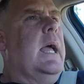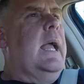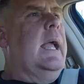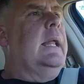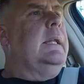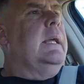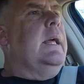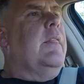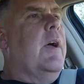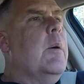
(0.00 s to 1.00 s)
and
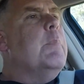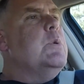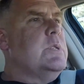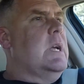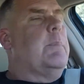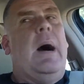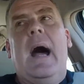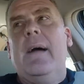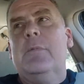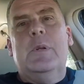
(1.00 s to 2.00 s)
they'll boost up
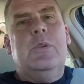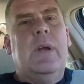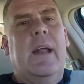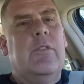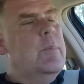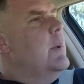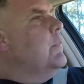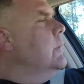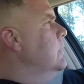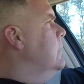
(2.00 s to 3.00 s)
hives, but you got to
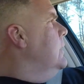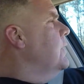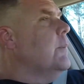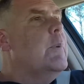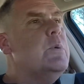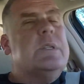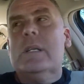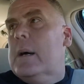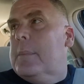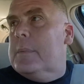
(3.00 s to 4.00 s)
remember, they're
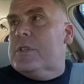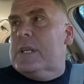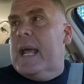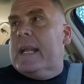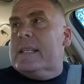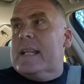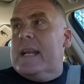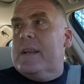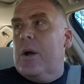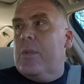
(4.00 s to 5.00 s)
boosting up genetics
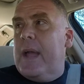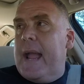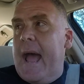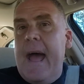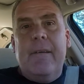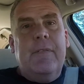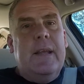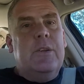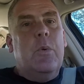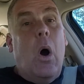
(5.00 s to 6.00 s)
they know they have.
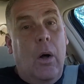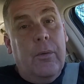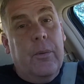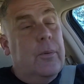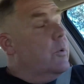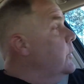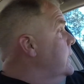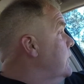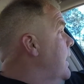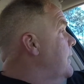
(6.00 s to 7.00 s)
They do all their own
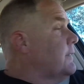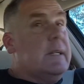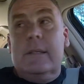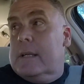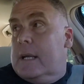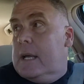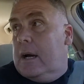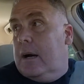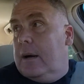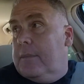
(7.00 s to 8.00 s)
queen graftings.
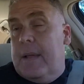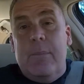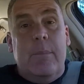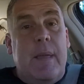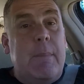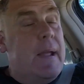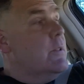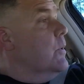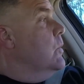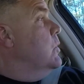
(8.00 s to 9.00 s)
They
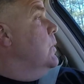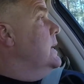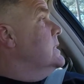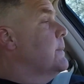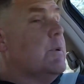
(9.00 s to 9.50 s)
make their own queens. They